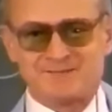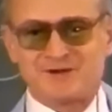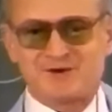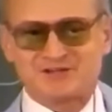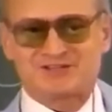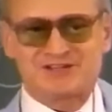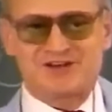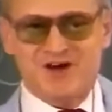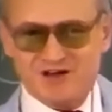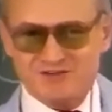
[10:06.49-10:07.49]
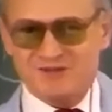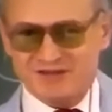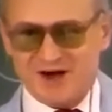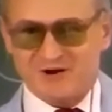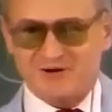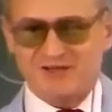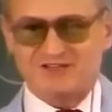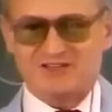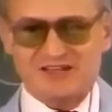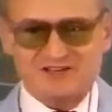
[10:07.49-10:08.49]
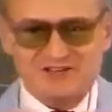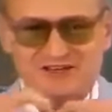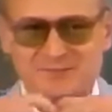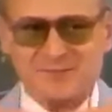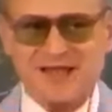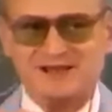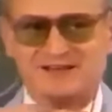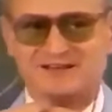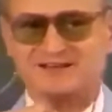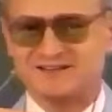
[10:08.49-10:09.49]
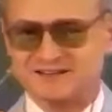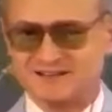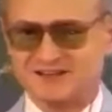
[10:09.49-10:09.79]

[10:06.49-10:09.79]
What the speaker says: because economy now is interdependent.